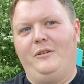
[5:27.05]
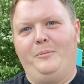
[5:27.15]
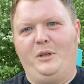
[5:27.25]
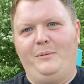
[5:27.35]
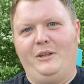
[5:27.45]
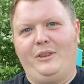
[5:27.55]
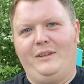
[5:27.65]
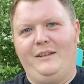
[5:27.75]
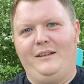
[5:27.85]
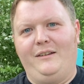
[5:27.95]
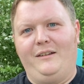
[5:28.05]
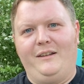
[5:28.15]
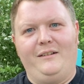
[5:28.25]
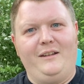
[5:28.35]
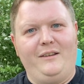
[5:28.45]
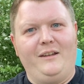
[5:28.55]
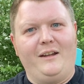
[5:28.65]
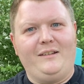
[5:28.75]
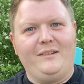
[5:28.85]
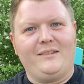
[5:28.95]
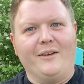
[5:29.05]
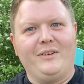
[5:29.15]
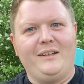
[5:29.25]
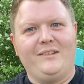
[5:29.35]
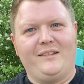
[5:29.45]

the Plymouth in the 1970s